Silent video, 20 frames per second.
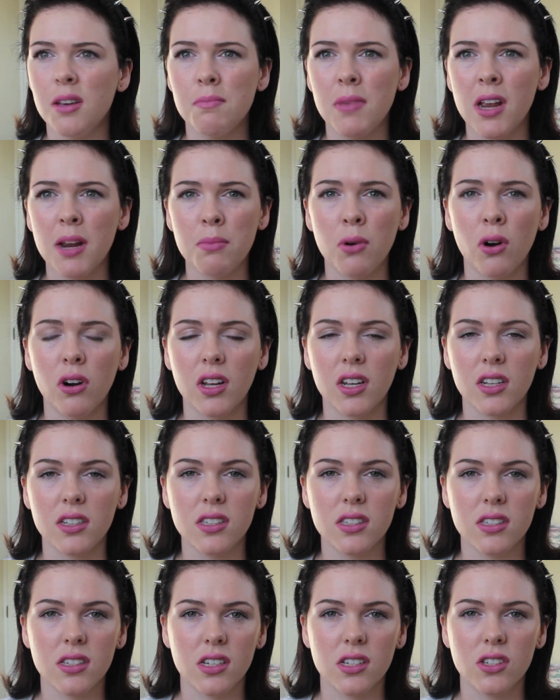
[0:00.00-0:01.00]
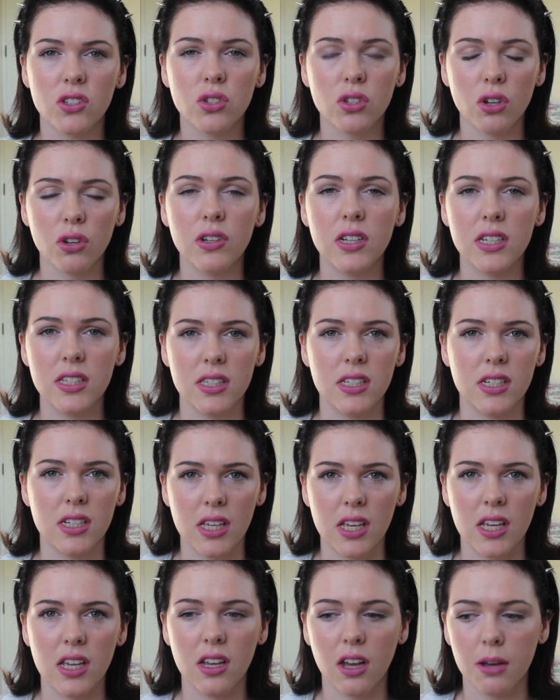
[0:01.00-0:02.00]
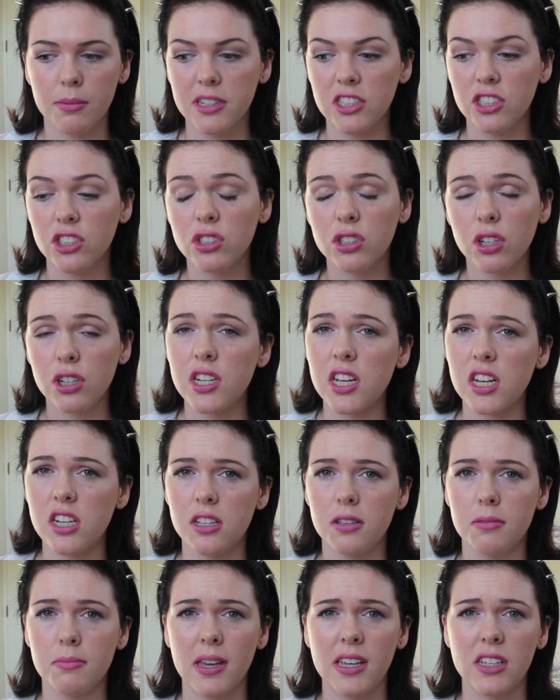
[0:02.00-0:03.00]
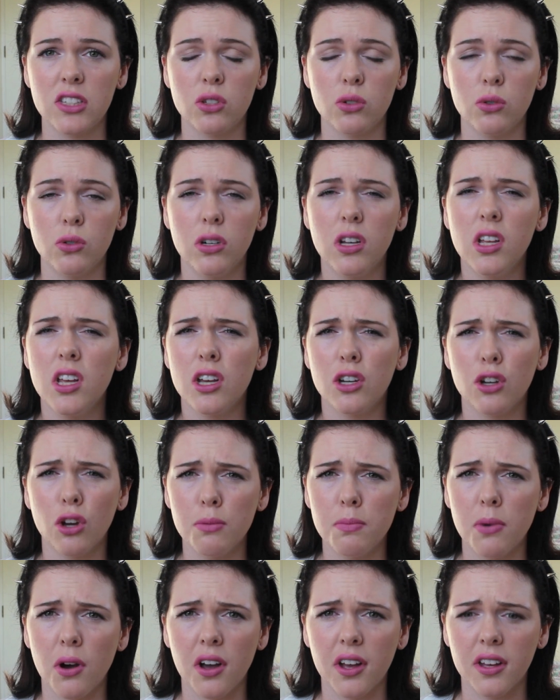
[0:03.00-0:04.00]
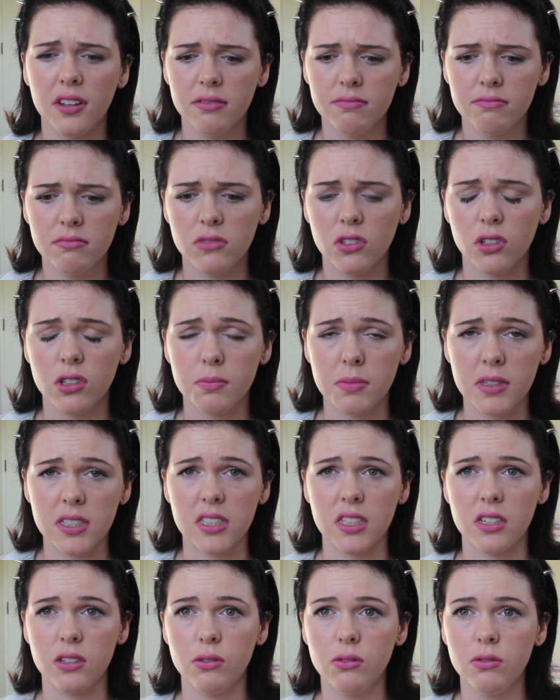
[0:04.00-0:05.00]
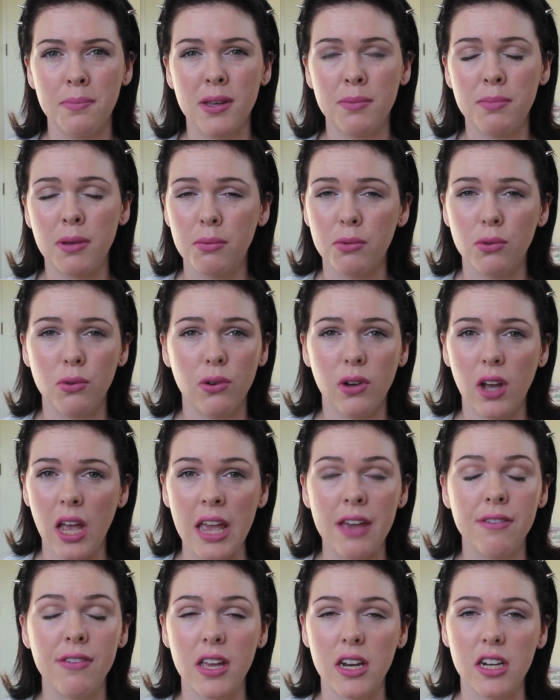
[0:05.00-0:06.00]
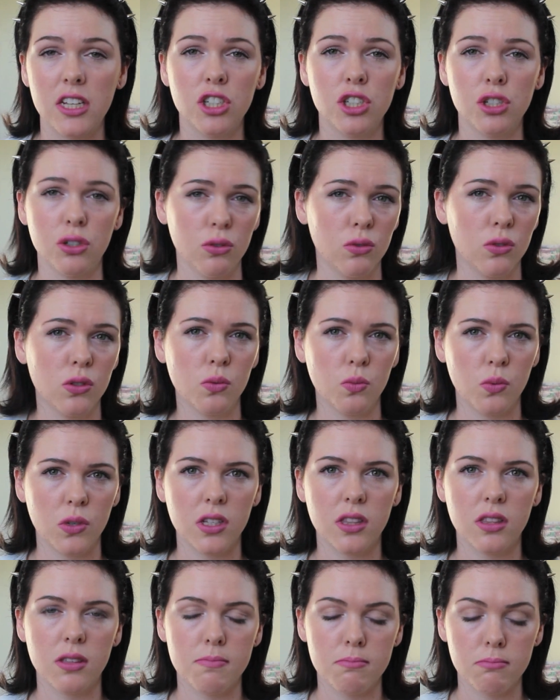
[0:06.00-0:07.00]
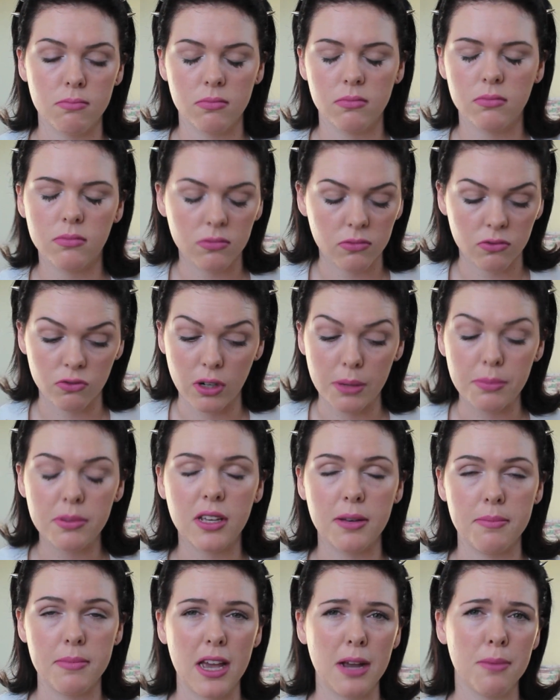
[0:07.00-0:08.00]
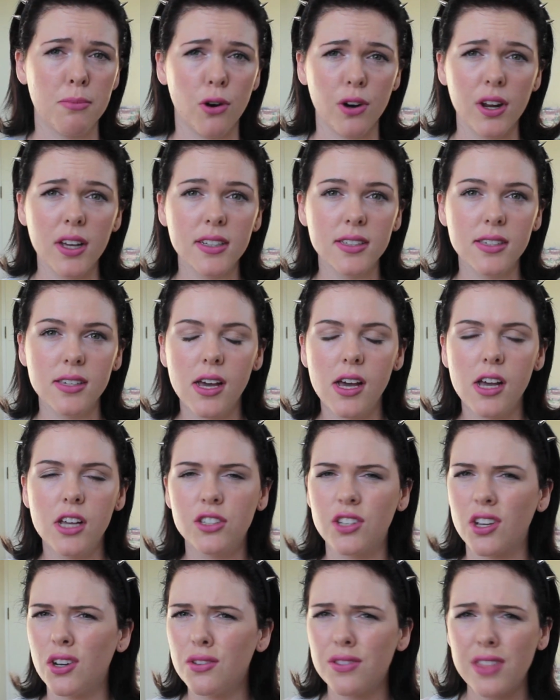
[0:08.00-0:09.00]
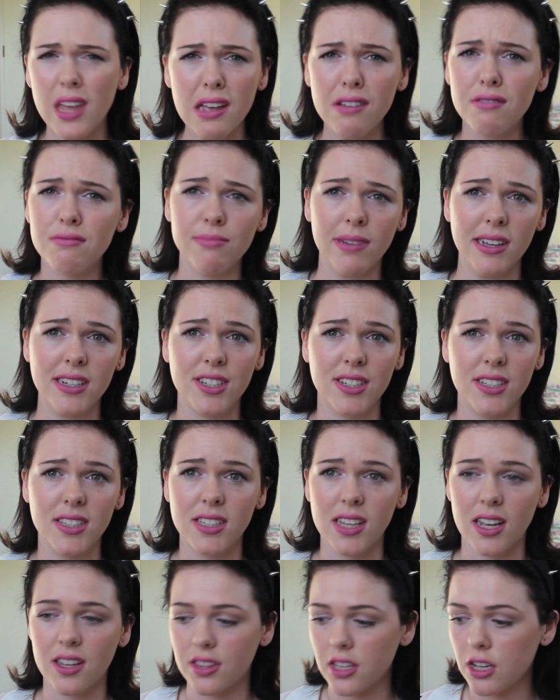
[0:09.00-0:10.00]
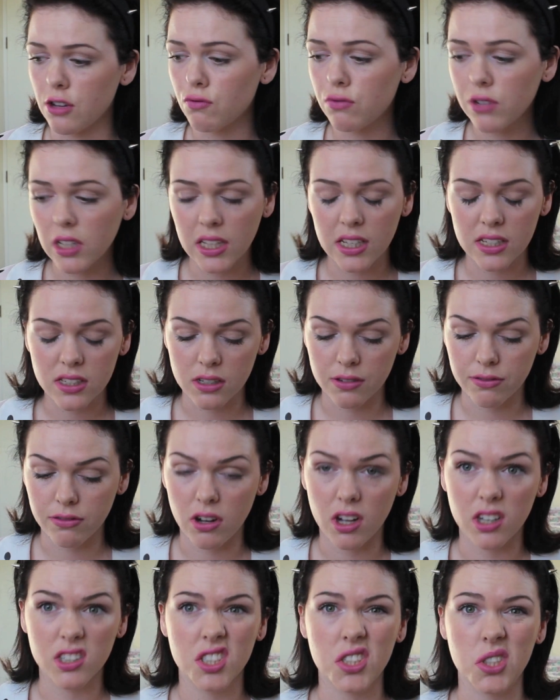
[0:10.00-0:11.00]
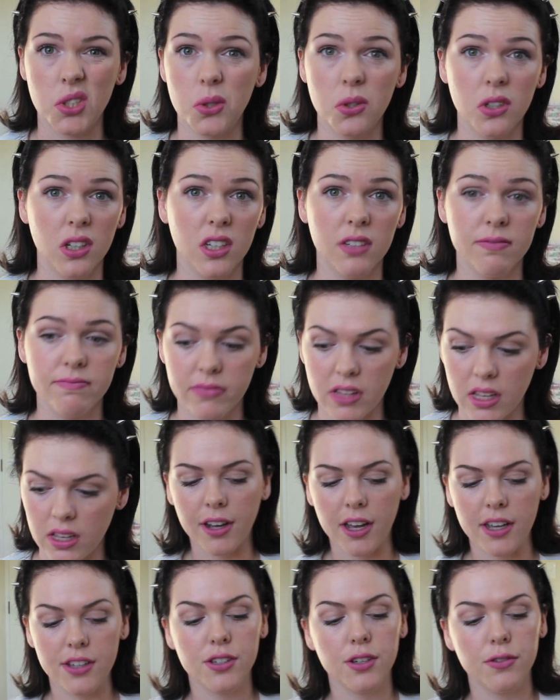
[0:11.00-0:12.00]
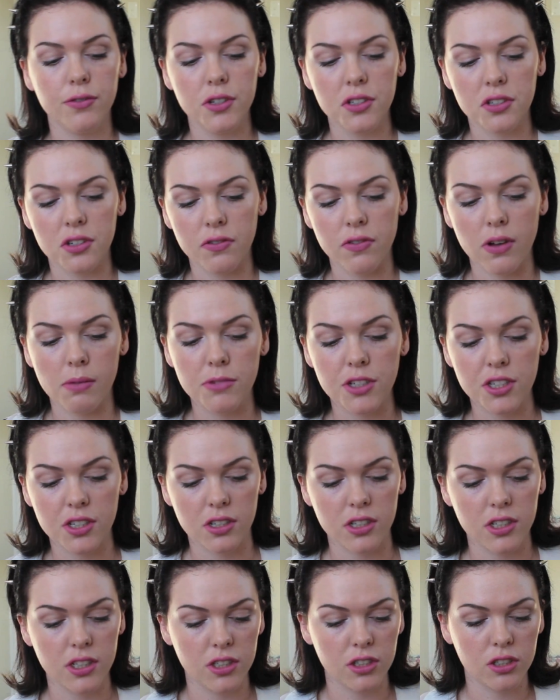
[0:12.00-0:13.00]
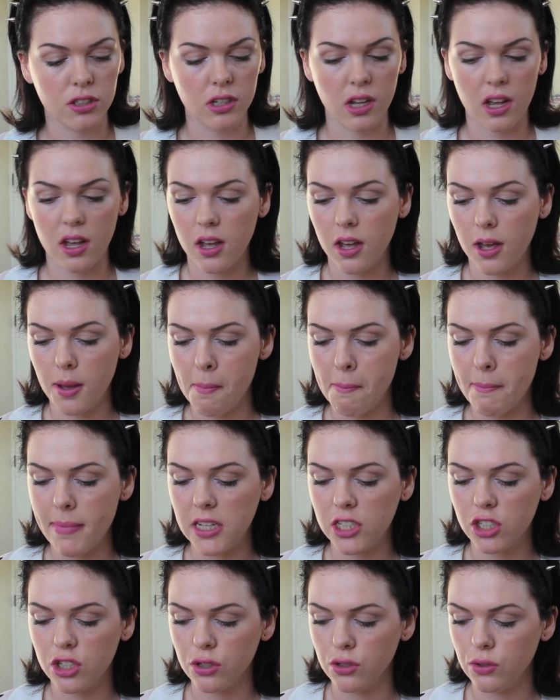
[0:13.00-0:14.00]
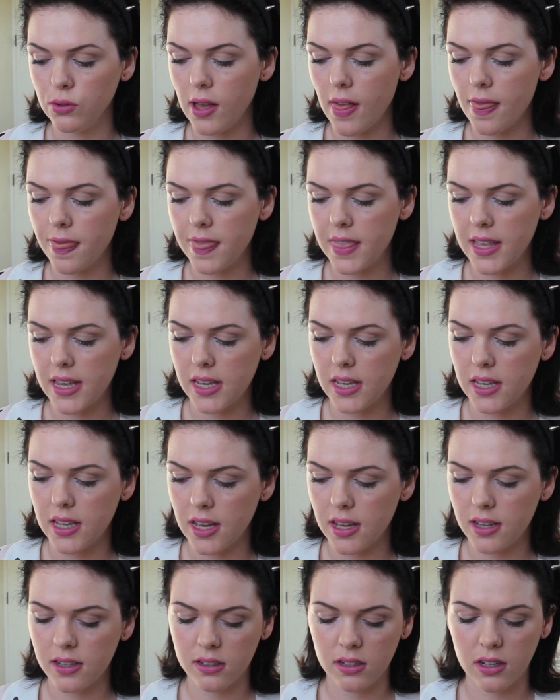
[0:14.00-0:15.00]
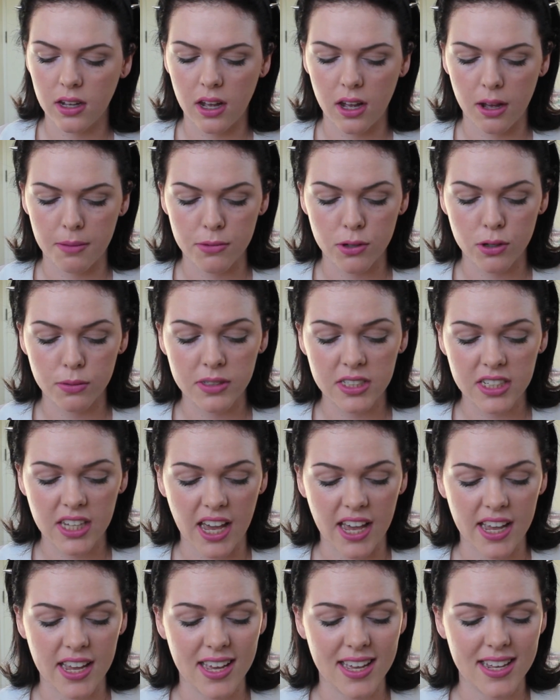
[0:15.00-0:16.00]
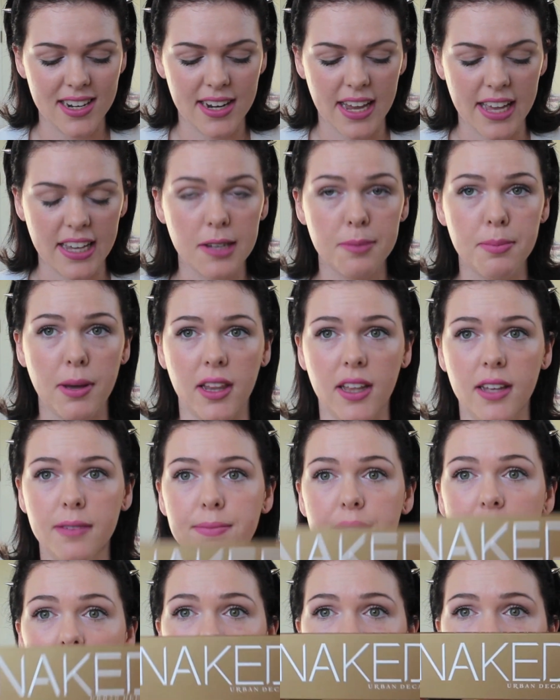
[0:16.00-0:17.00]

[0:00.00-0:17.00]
MAC products are so easy to get. I mean, just go down to your MAC store, go buy it, not a big deal. People have had issues with replica MAC products, so that information is out there, really easy to find, just Google it. Okay, so first off I'm just going to do the Urban Decay Naked palette.